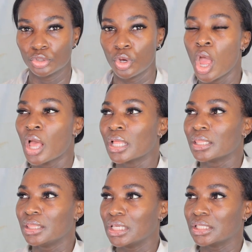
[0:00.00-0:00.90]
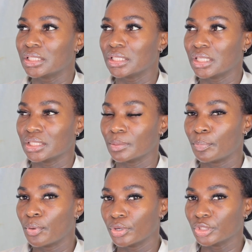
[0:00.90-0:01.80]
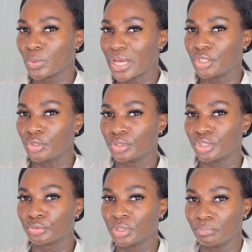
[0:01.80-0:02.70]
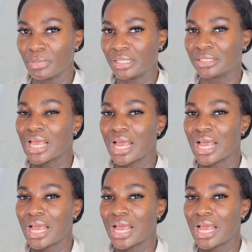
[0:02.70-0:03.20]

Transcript: So this is the point where I use the treatment,